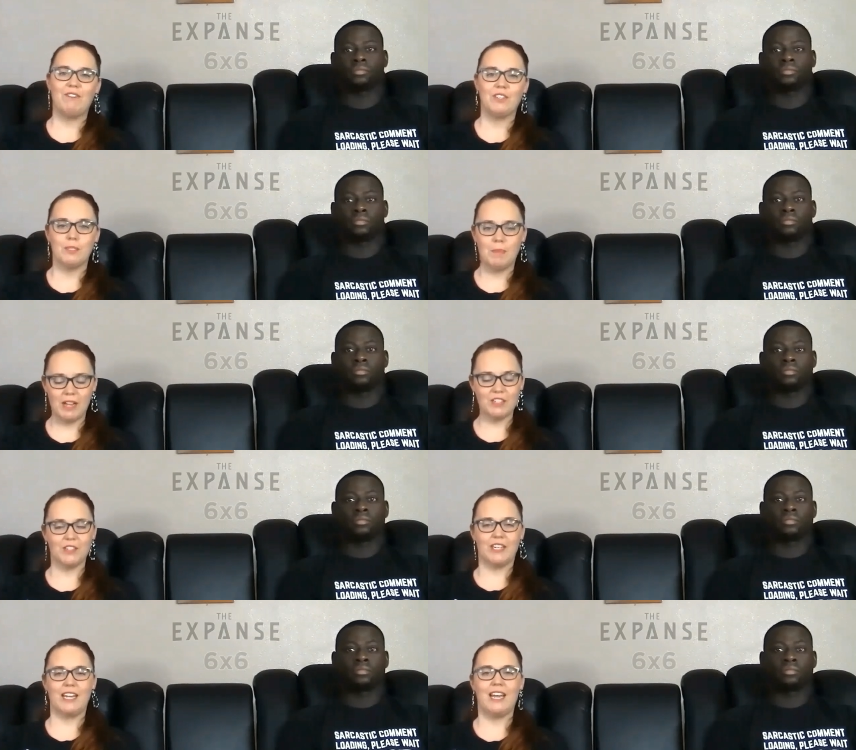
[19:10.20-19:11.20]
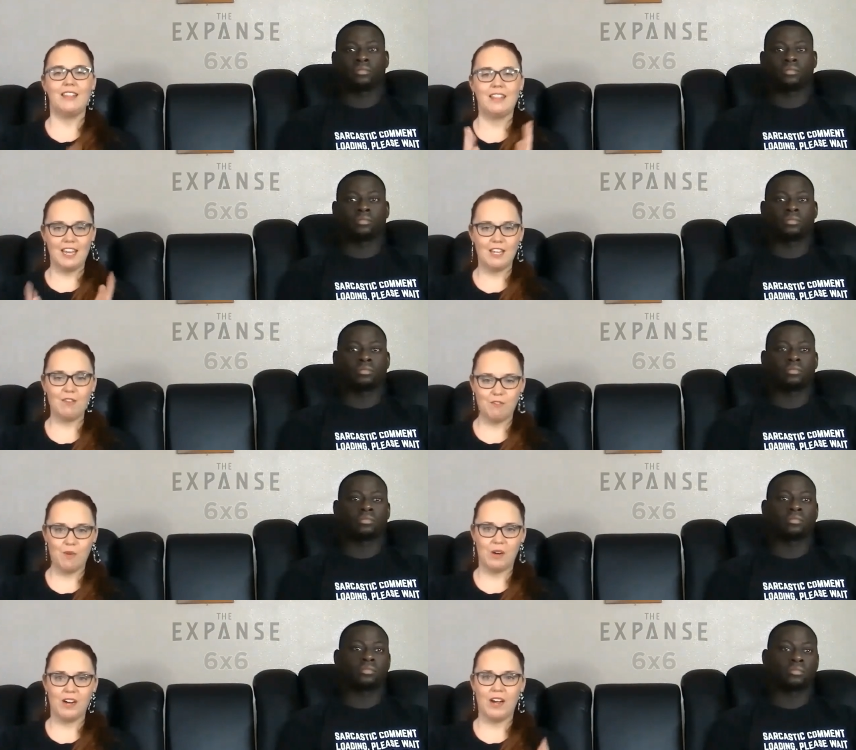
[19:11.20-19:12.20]
Speaker 1: for sponsoring it, and thank you
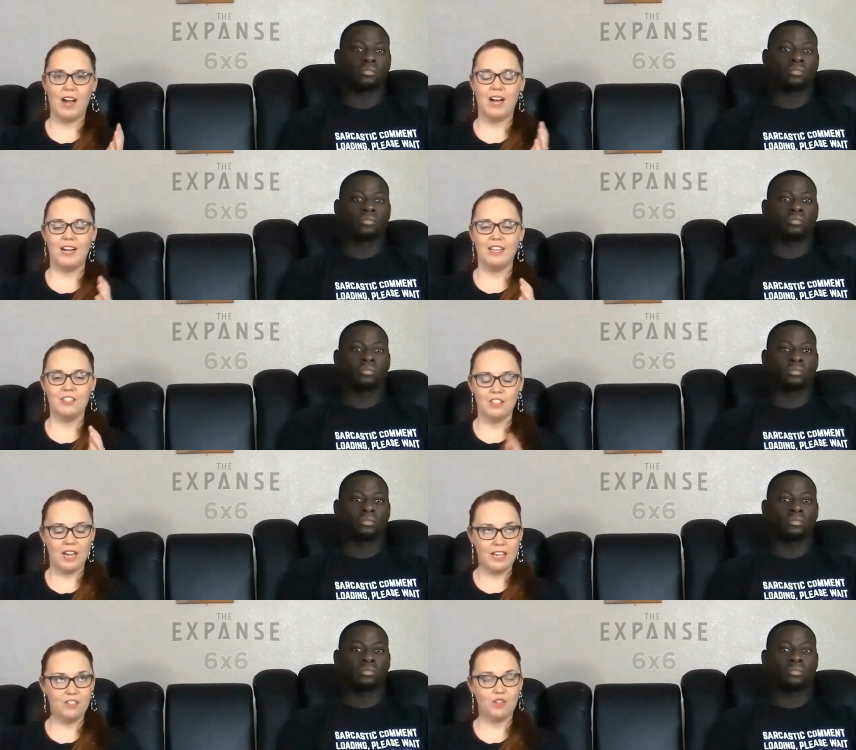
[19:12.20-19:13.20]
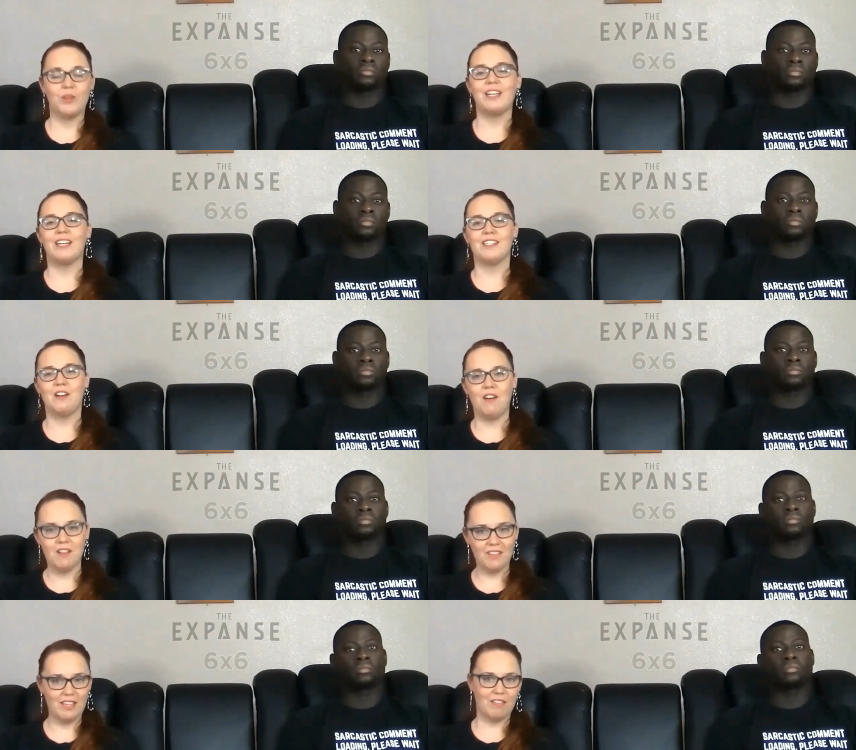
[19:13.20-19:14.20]
for uh, joining us
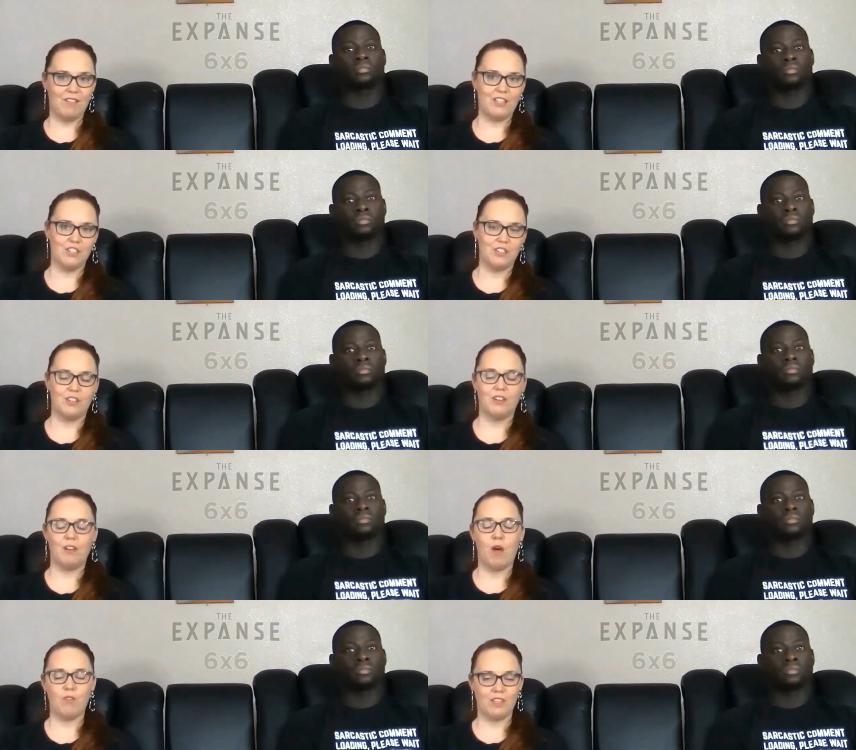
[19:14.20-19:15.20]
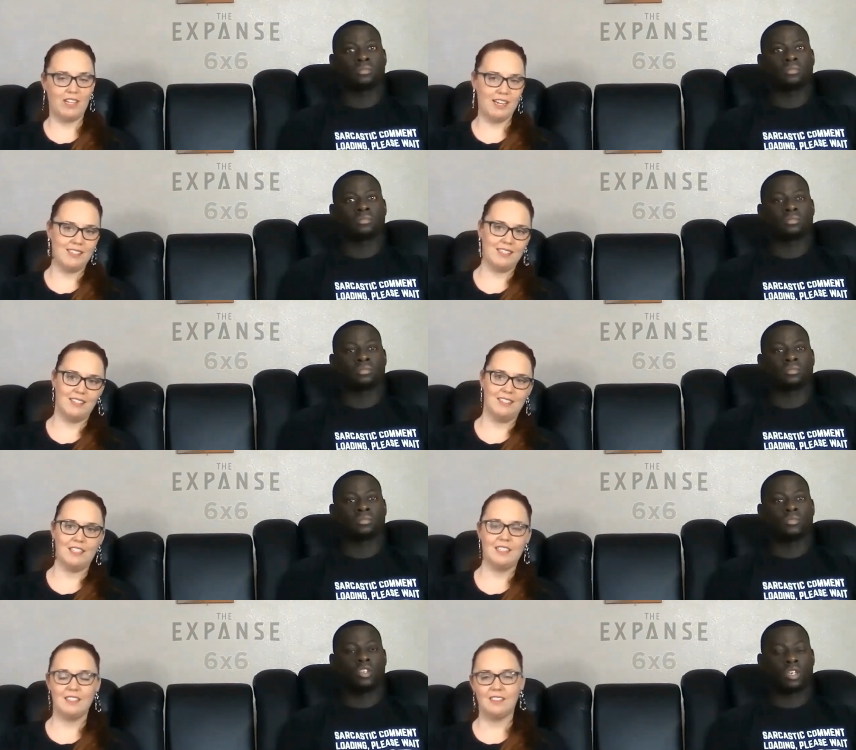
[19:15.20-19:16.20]
on the adventure over the last six
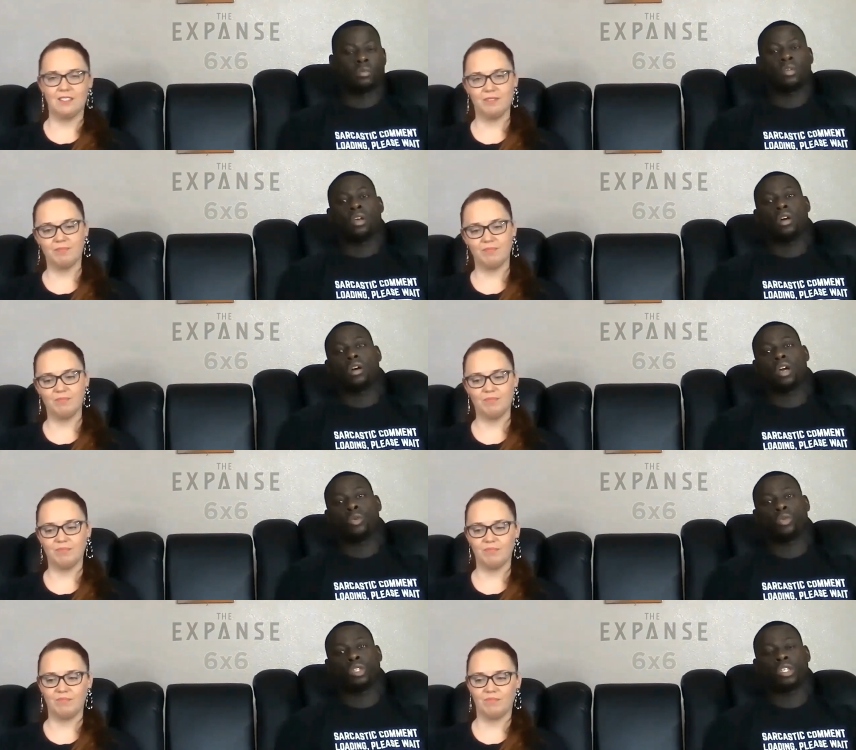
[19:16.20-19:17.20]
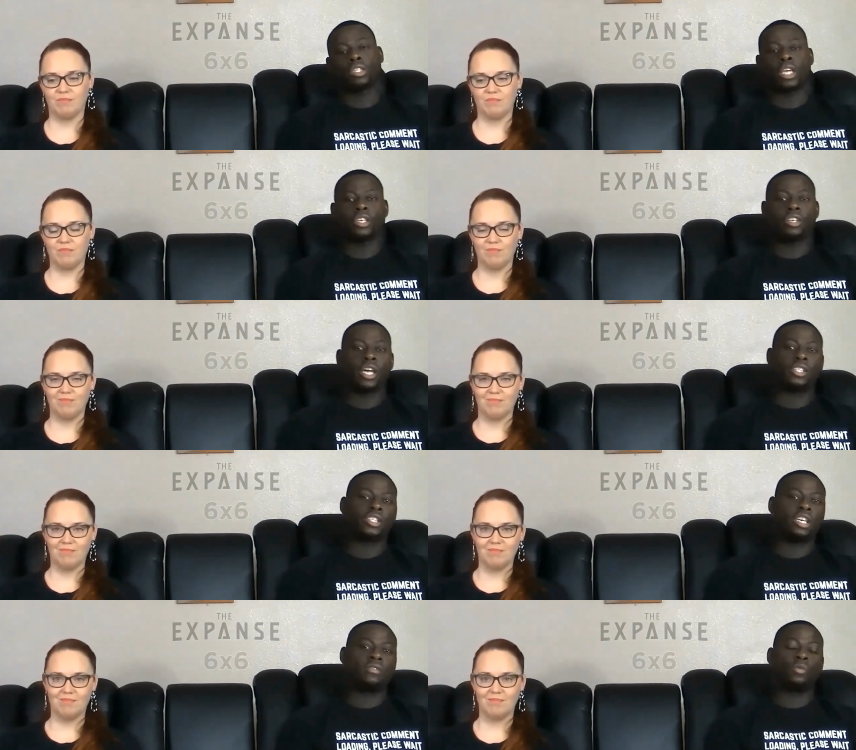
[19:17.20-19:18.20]
seasons.
Speaker 2: Yep. All right, well, look, thank you guys
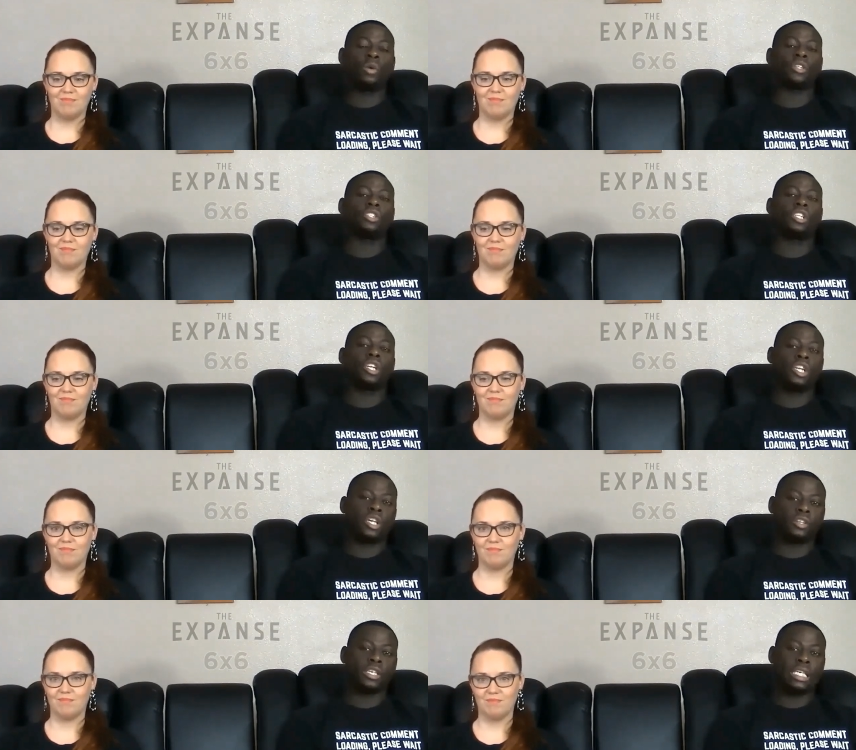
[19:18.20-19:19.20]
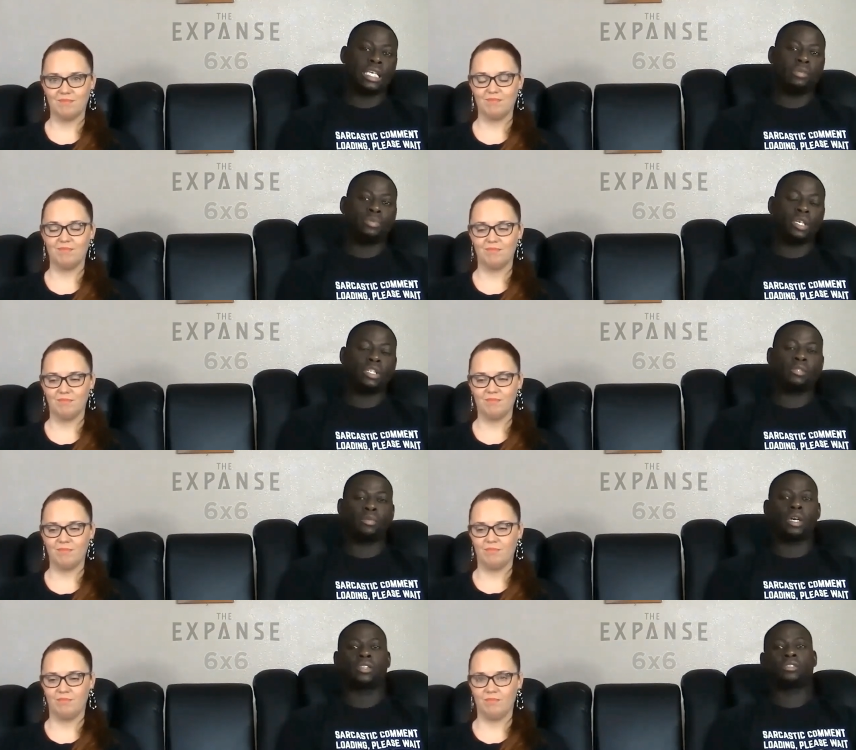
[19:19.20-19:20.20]
again for watching another
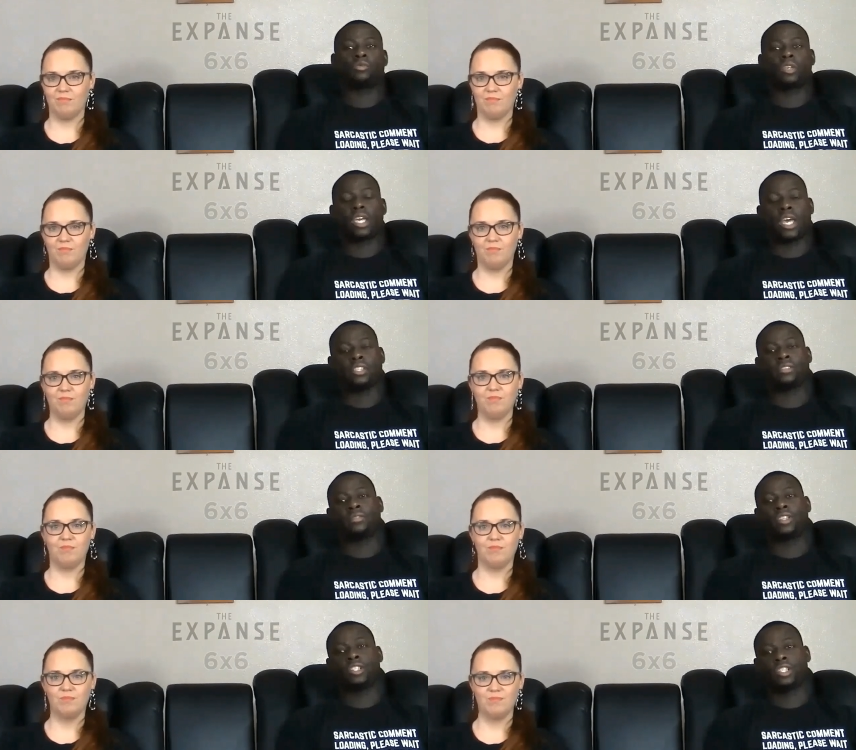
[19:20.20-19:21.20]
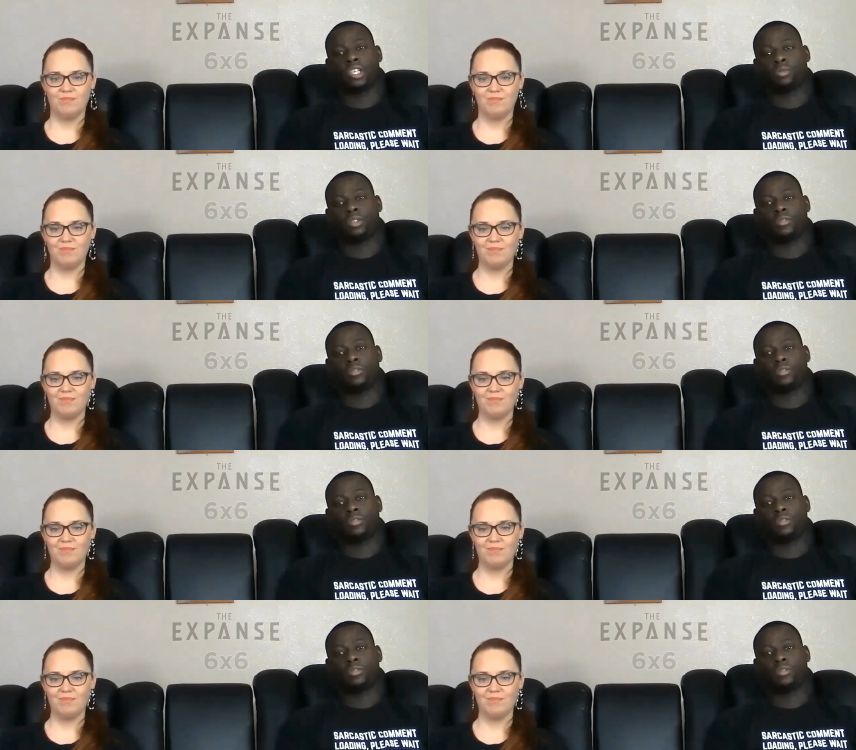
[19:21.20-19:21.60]
EP-sponsored reaction for the series